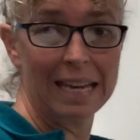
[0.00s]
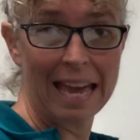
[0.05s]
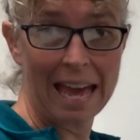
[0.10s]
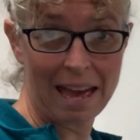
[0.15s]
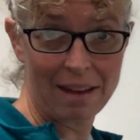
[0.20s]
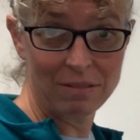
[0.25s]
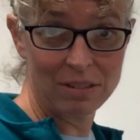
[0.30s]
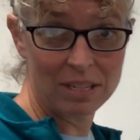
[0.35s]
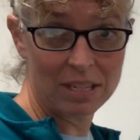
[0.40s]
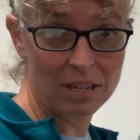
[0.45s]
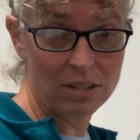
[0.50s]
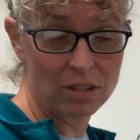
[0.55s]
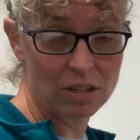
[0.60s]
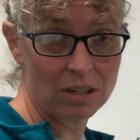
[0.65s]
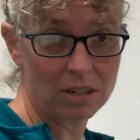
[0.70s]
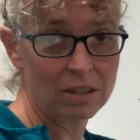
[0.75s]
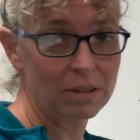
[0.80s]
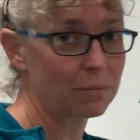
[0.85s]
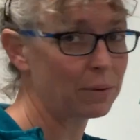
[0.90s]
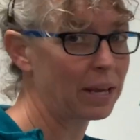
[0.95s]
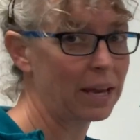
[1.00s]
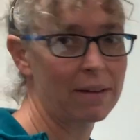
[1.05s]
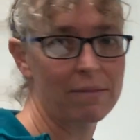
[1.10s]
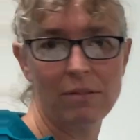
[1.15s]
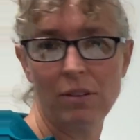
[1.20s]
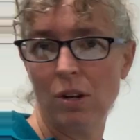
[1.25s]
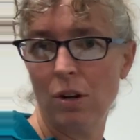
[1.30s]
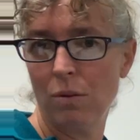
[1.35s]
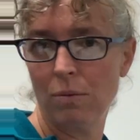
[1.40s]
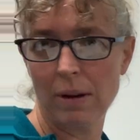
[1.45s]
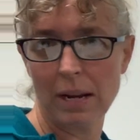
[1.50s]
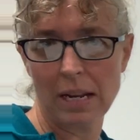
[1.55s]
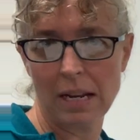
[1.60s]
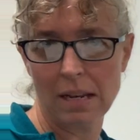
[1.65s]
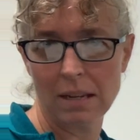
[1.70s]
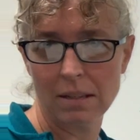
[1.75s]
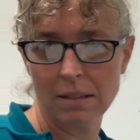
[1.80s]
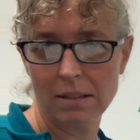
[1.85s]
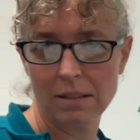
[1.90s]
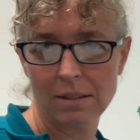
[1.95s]
have center. We have no
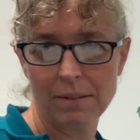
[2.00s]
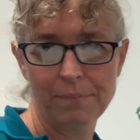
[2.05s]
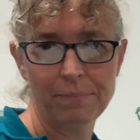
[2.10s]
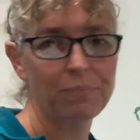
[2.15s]
radius.